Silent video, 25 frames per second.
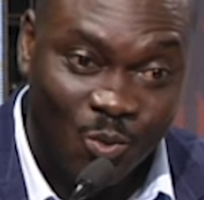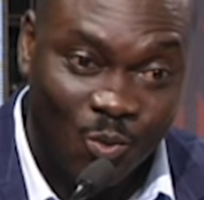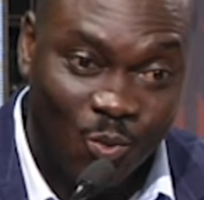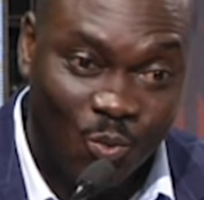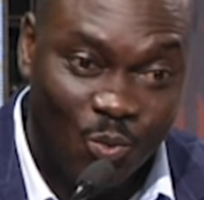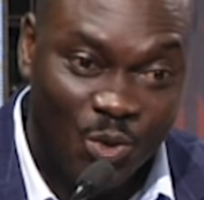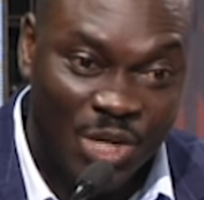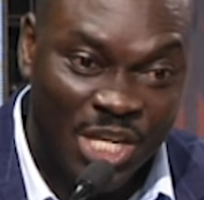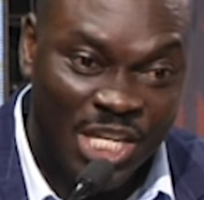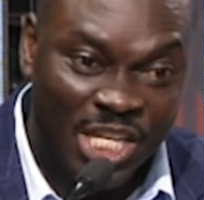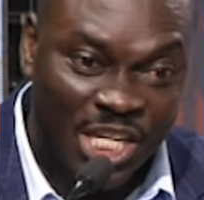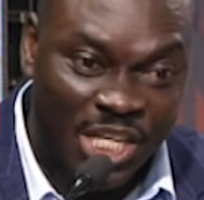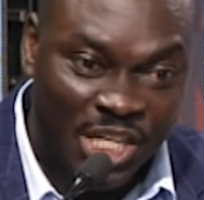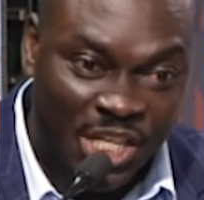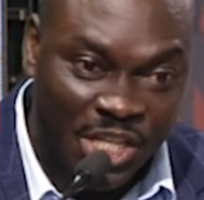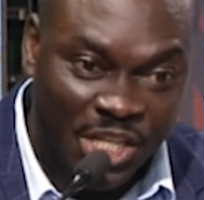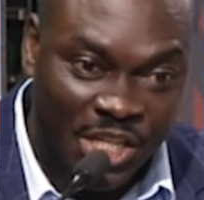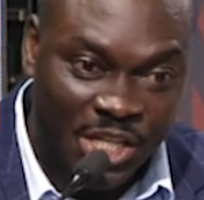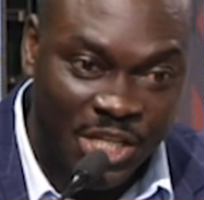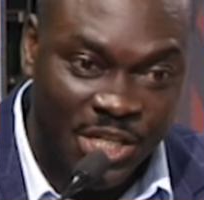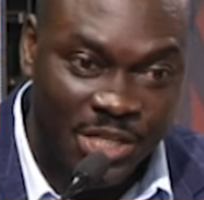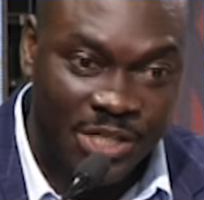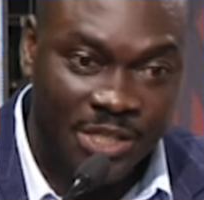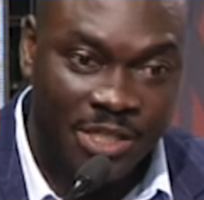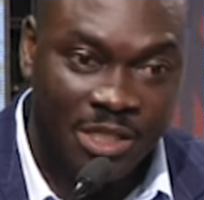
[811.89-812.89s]
We
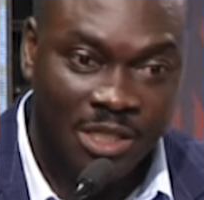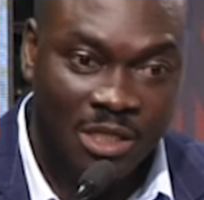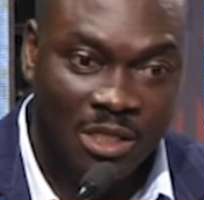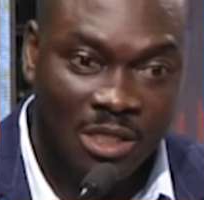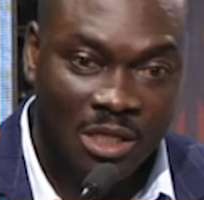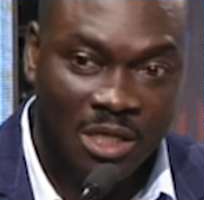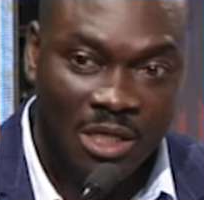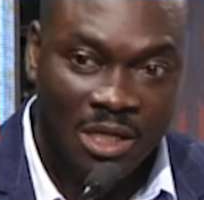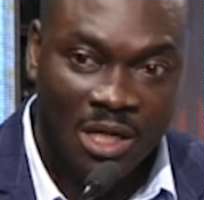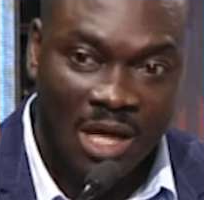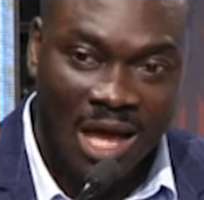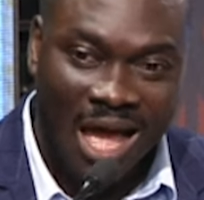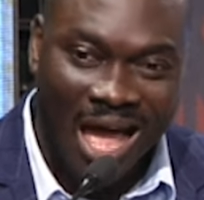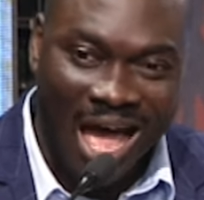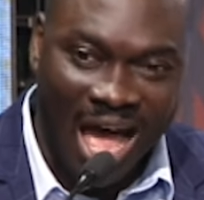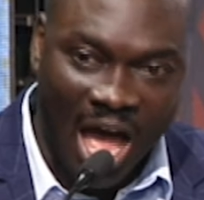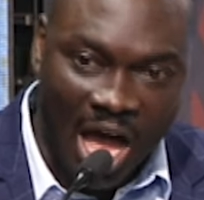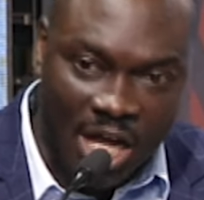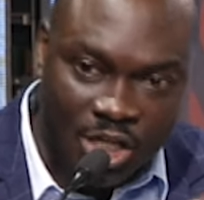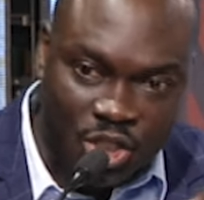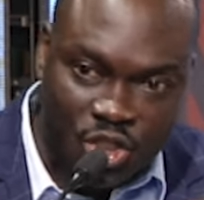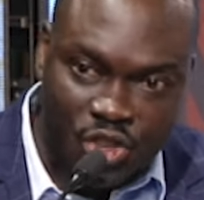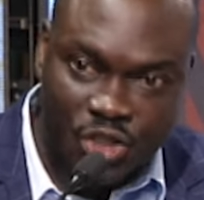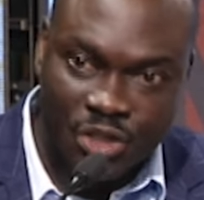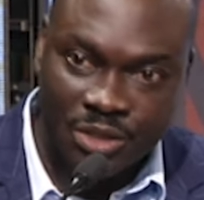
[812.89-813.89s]
need
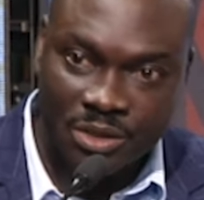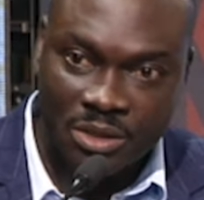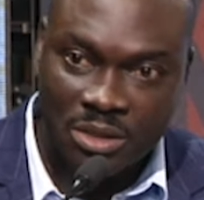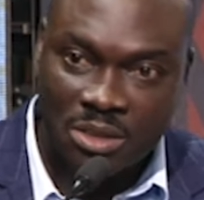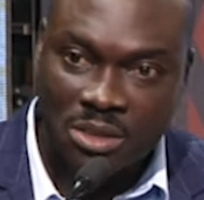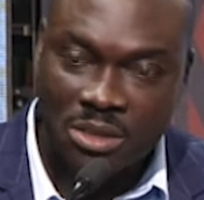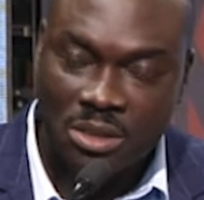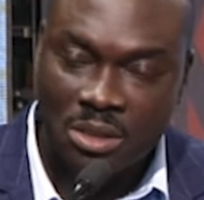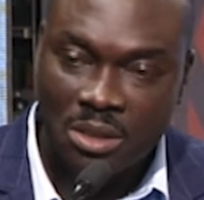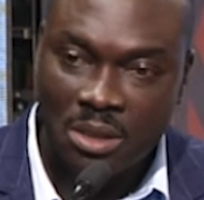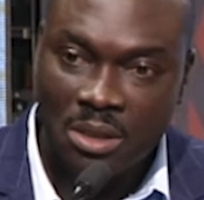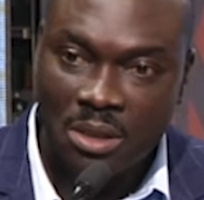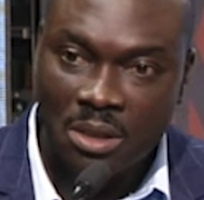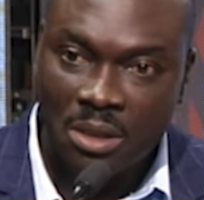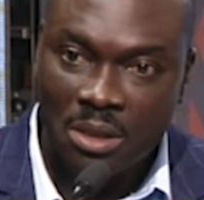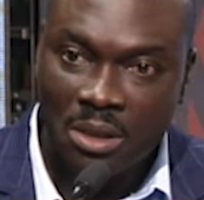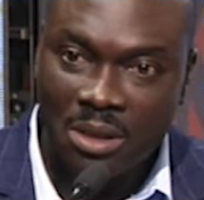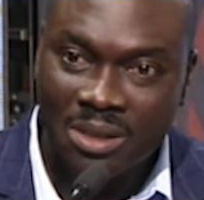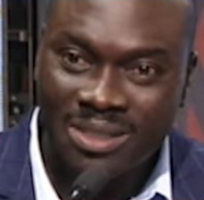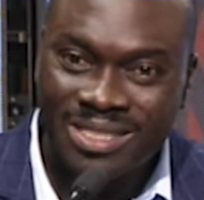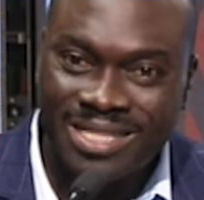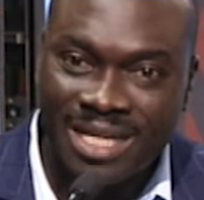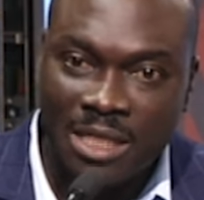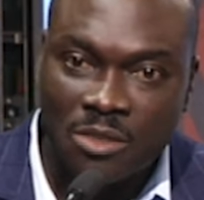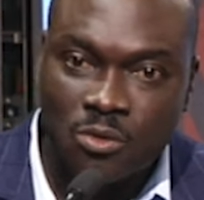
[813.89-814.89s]
actions
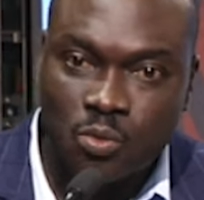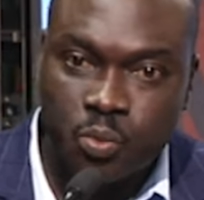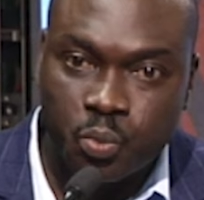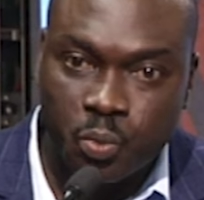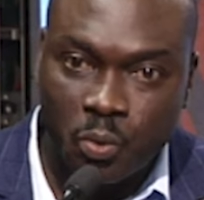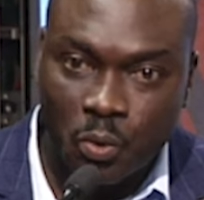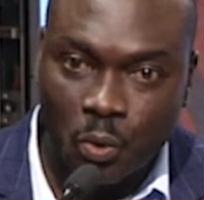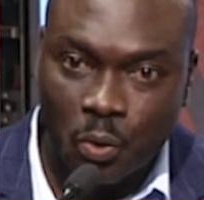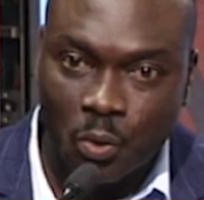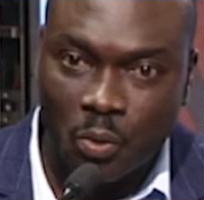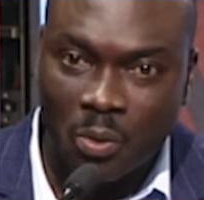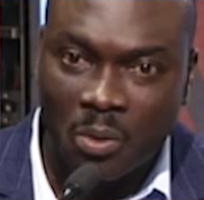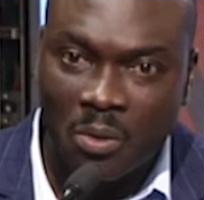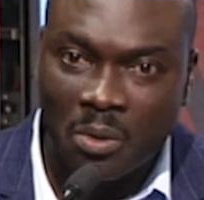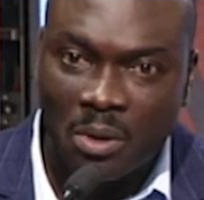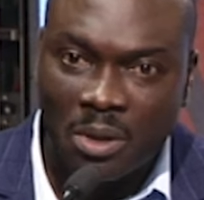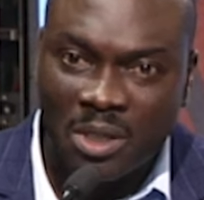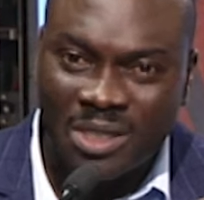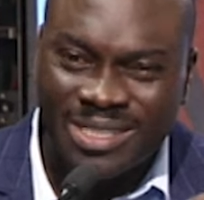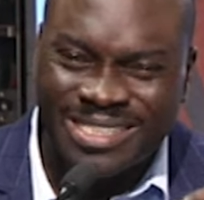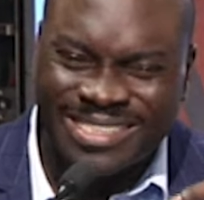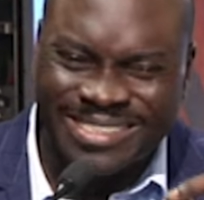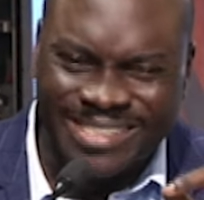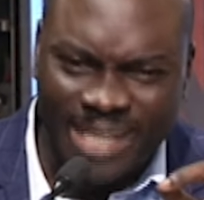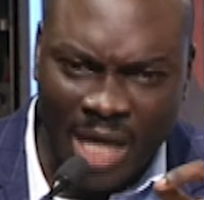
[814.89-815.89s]
that will
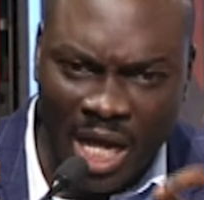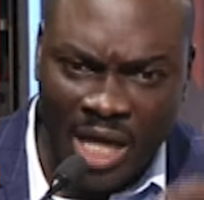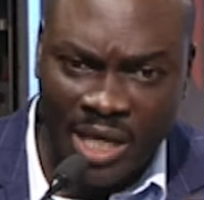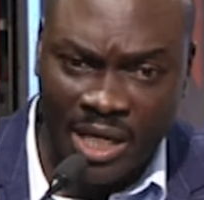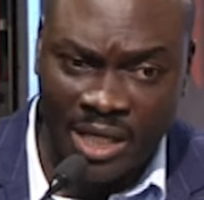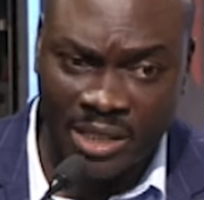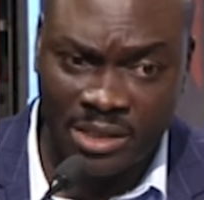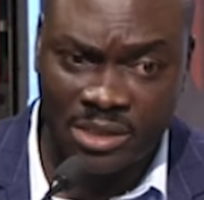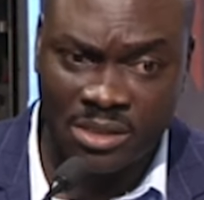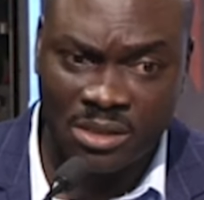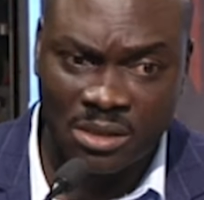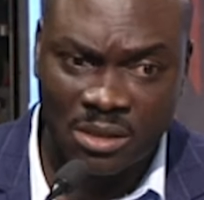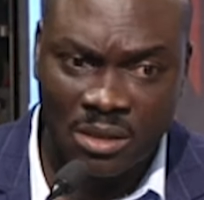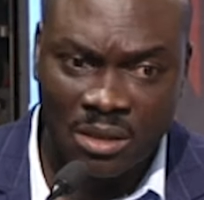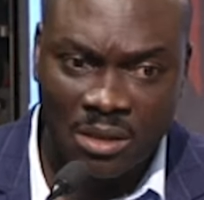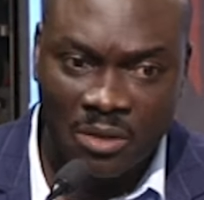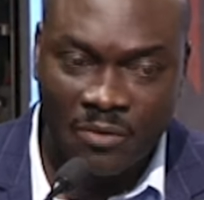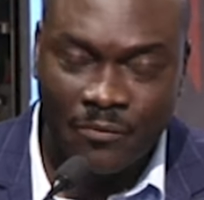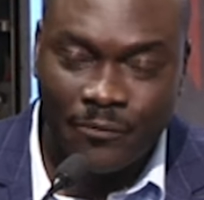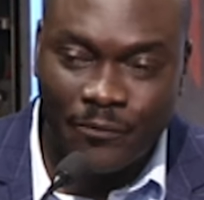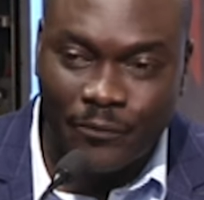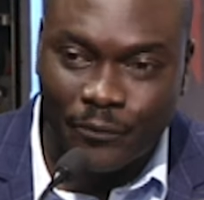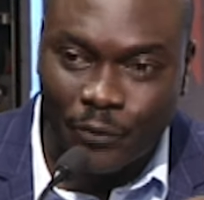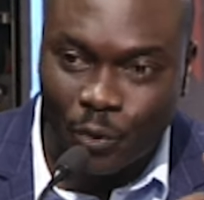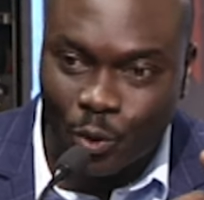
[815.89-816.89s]
target
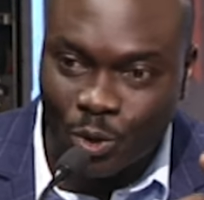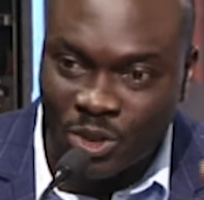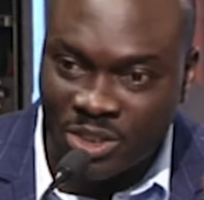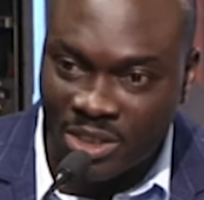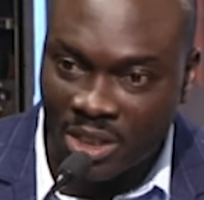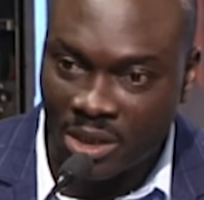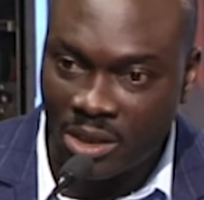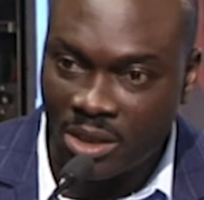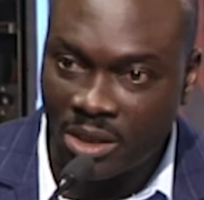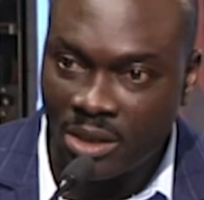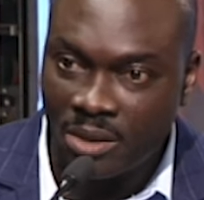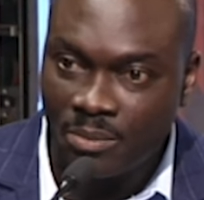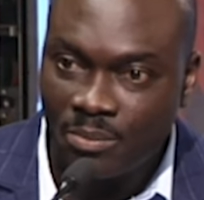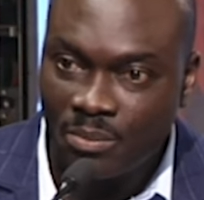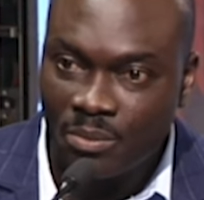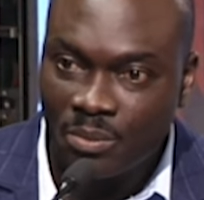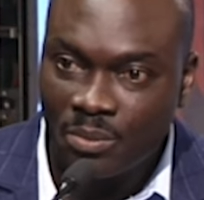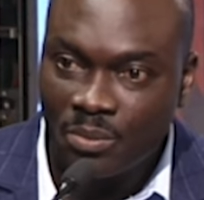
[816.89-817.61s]
frontally